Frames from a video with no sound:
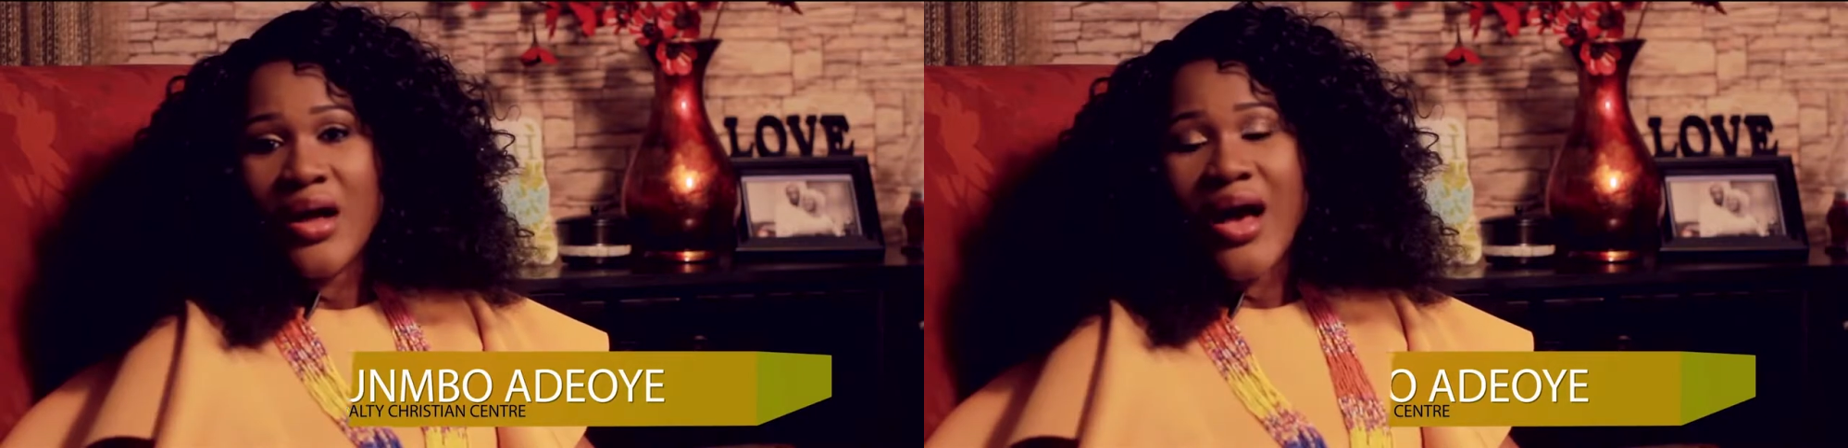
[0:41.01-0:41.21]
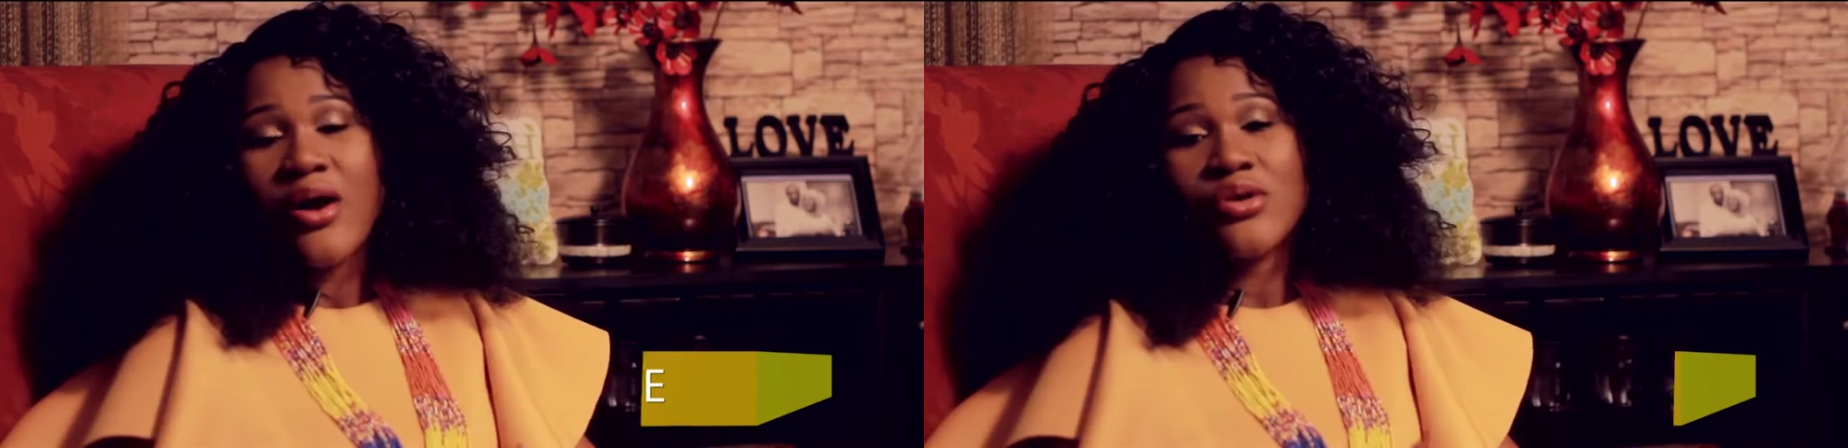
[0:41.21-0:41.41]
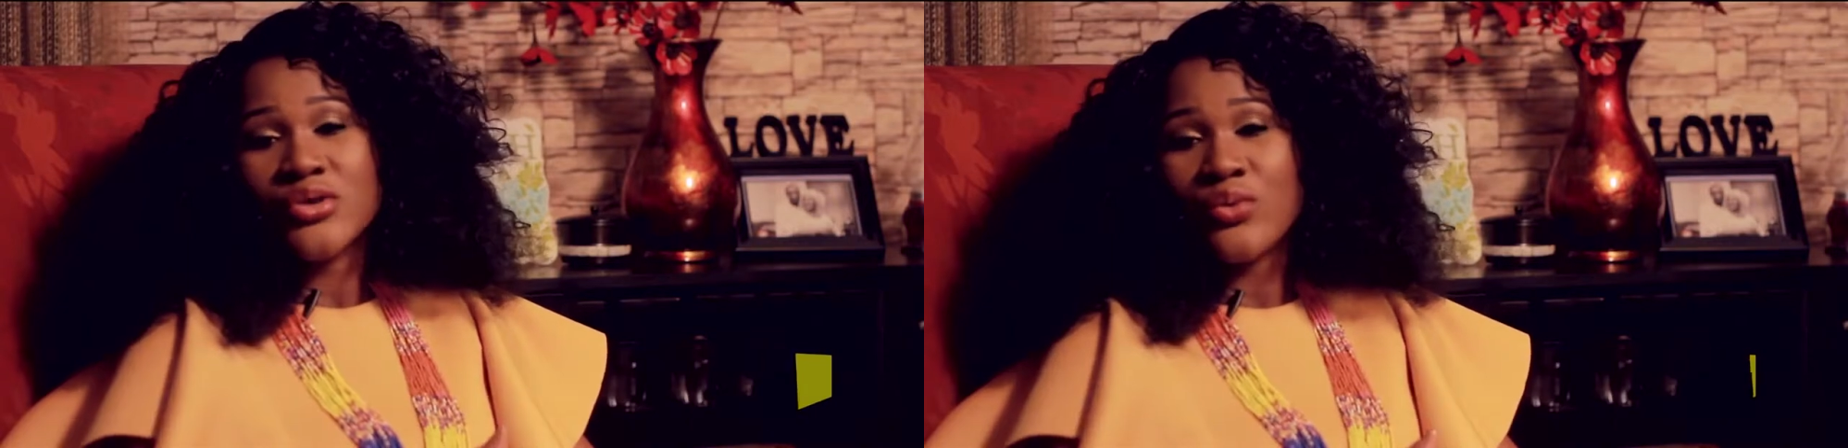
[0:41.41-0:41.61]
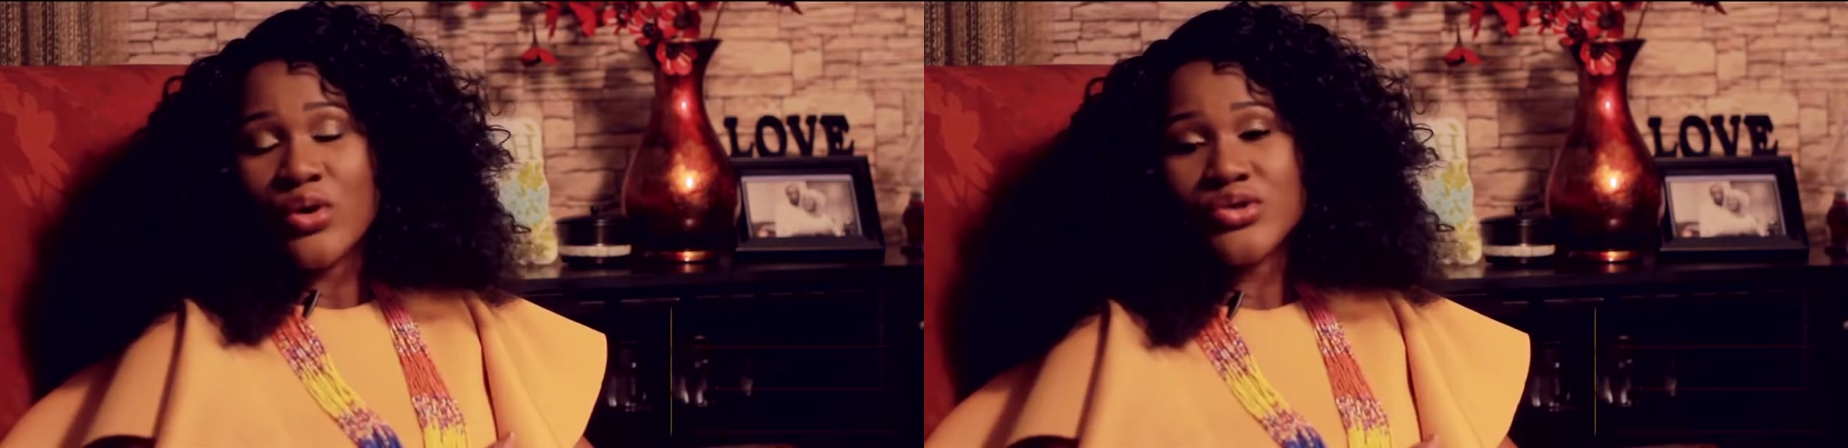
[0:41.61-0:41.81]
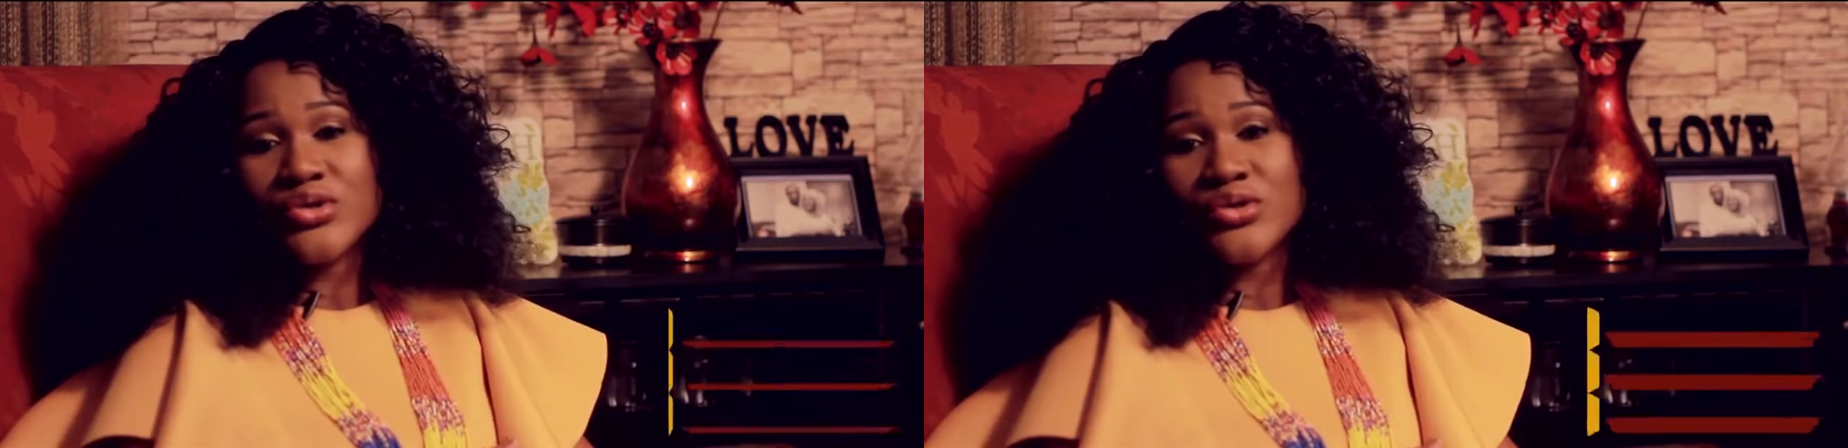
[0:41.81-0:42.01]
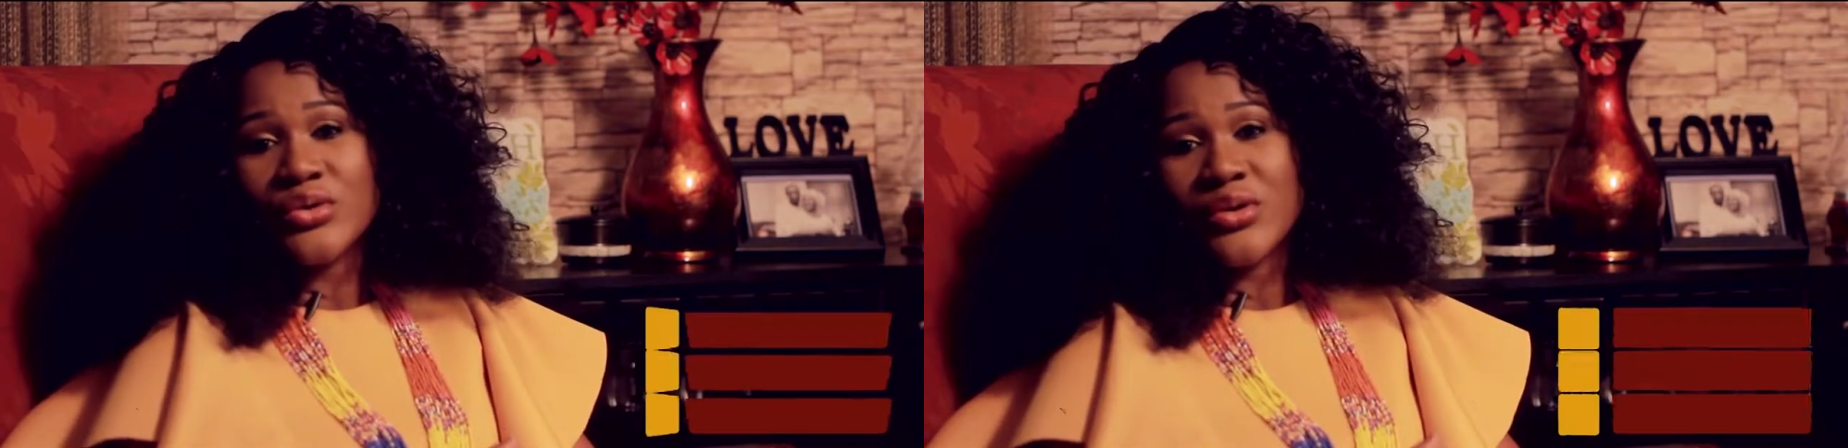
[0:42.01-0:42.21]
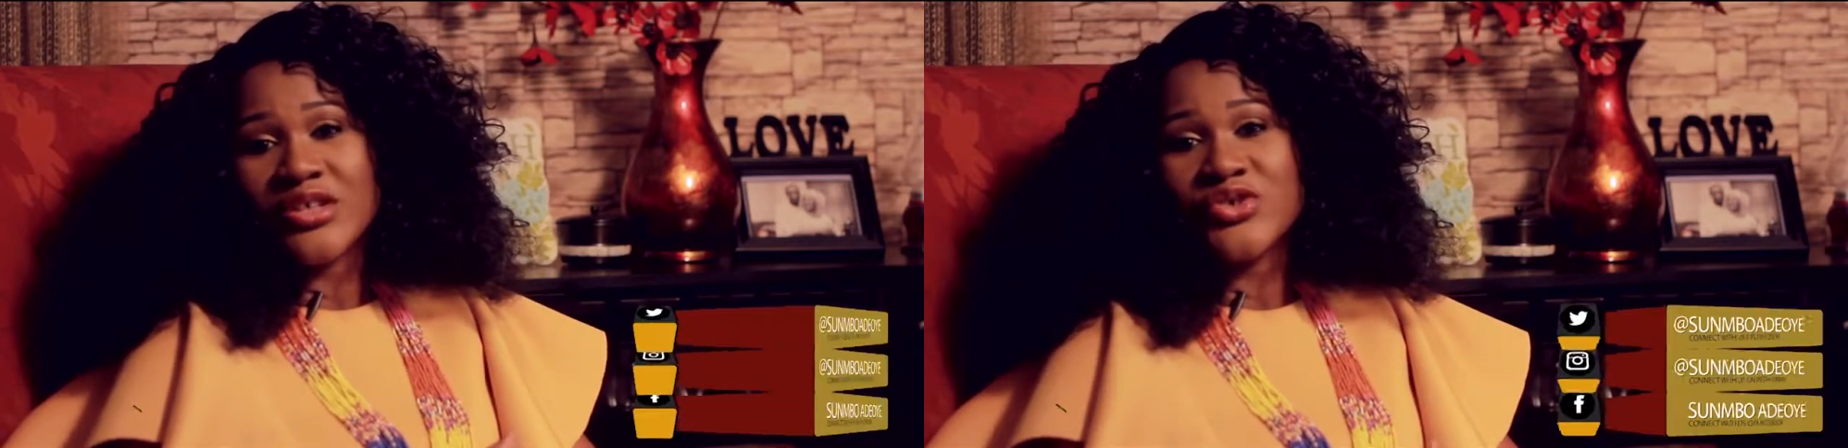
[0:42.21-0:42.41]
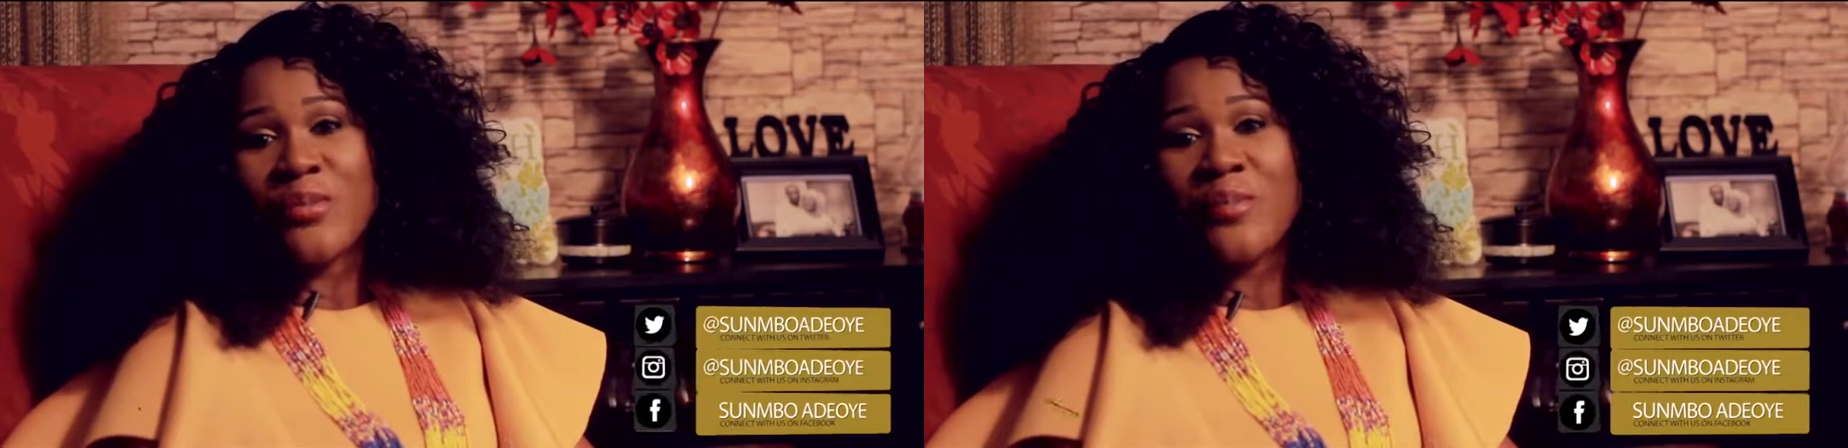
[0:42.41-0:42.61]
I also want you to know
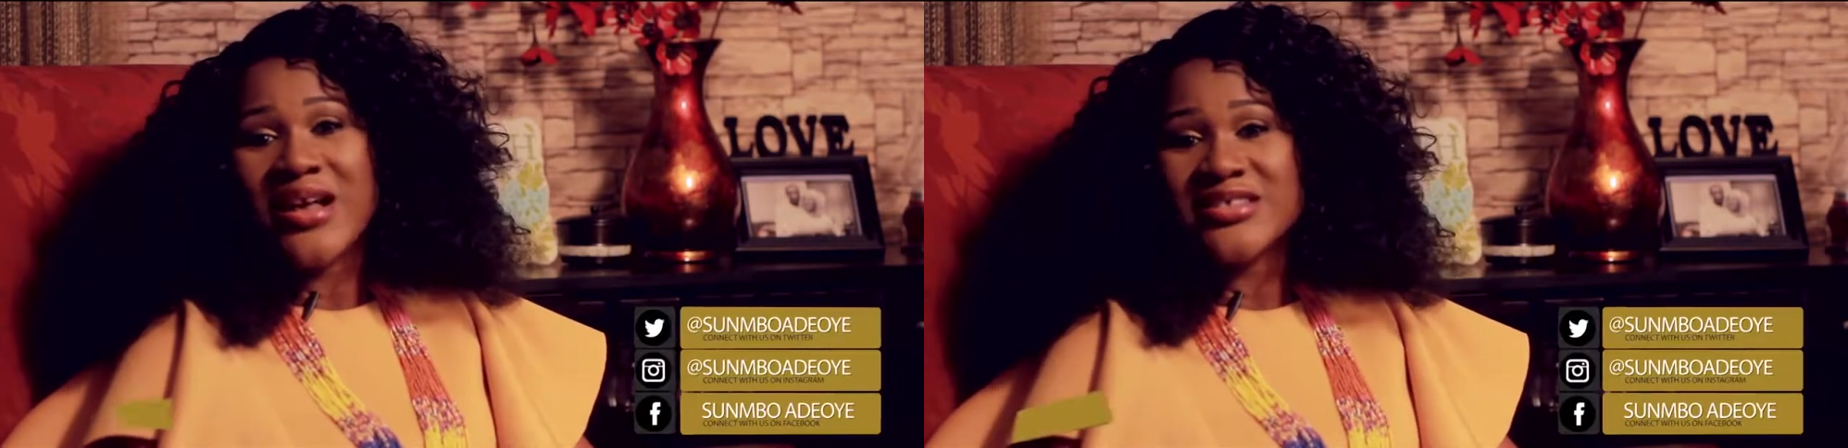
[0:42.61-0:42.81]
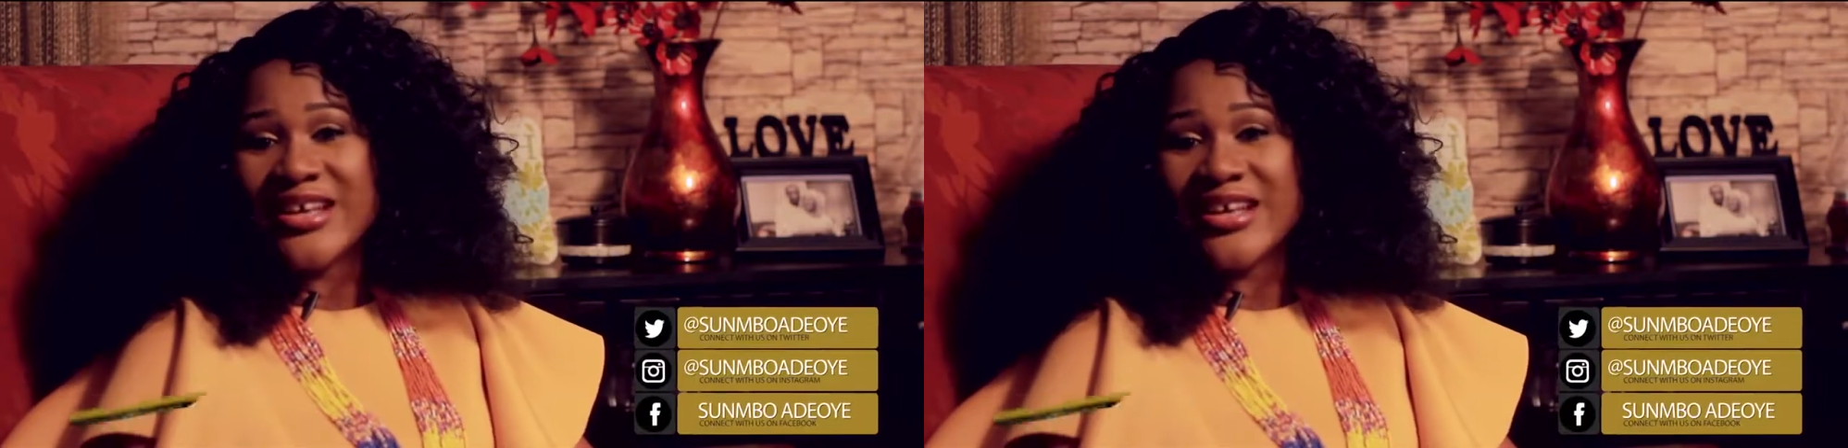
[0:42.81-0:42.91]
that your past